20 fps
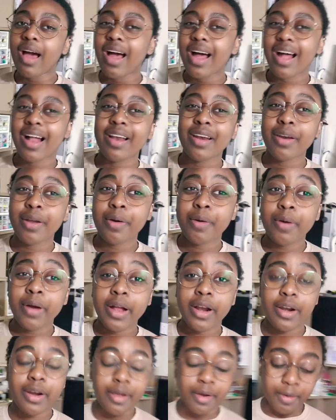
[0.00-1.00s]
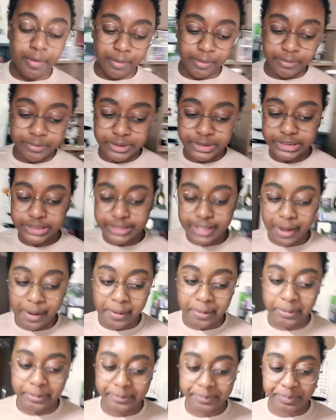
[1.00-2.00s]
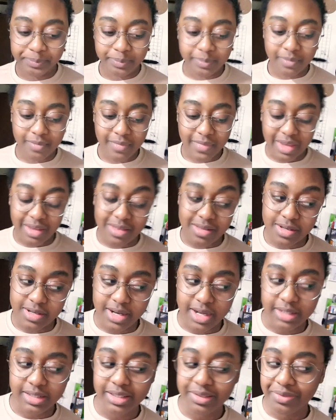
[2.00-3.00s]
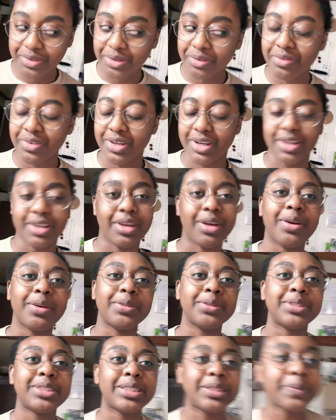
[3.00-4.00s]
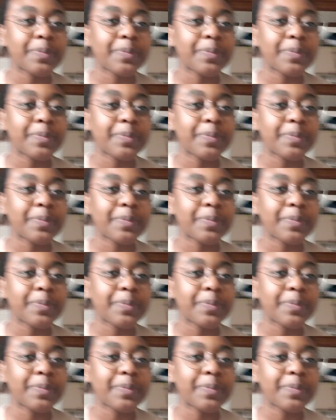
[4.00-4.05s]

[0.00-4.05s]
Hello. So, the next few videos,